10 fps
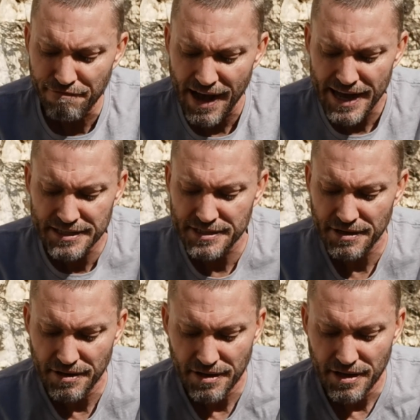fight.
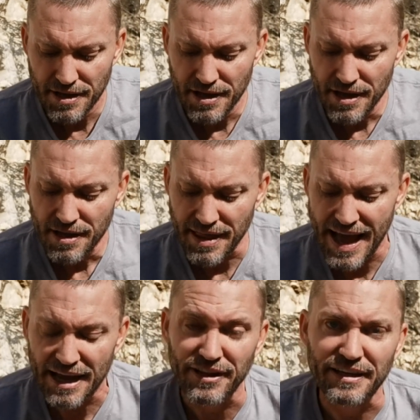They
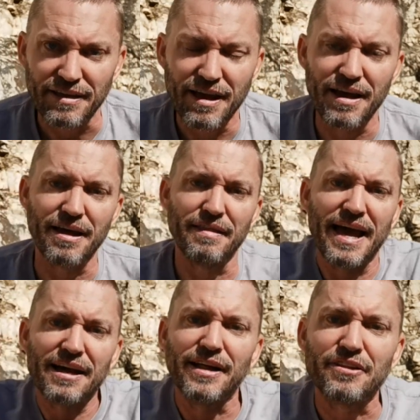act like
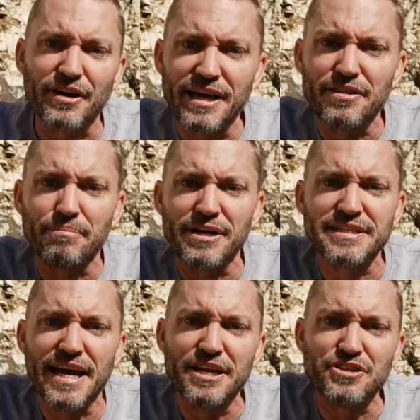they're getting their butts
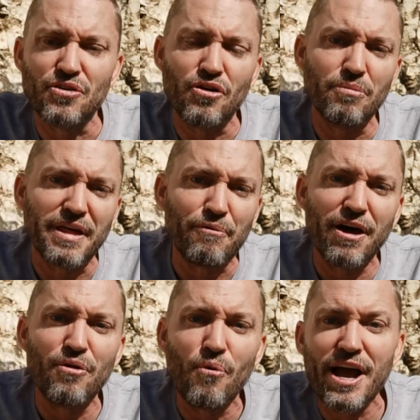handed to them. They
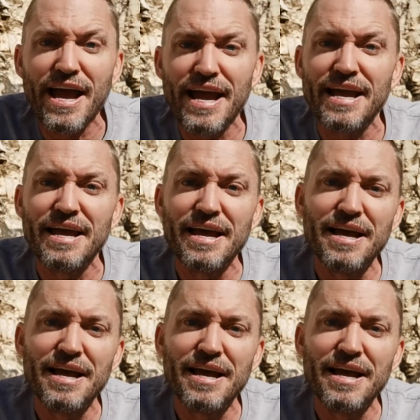run away.